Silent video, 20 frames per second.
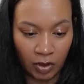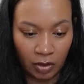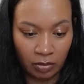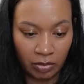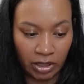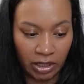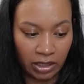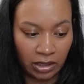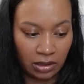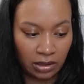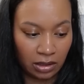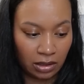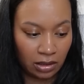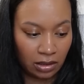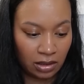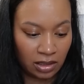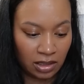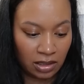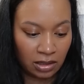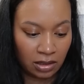But
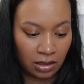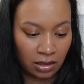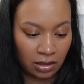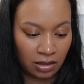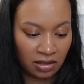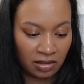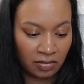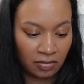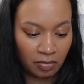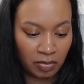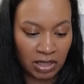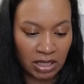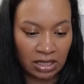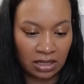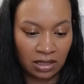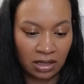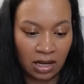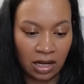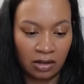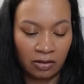this
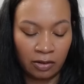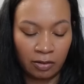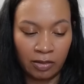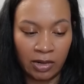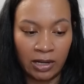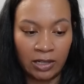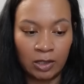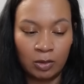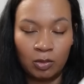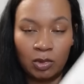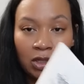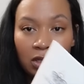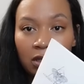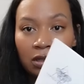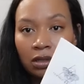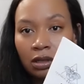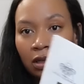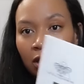piece kind of reminds me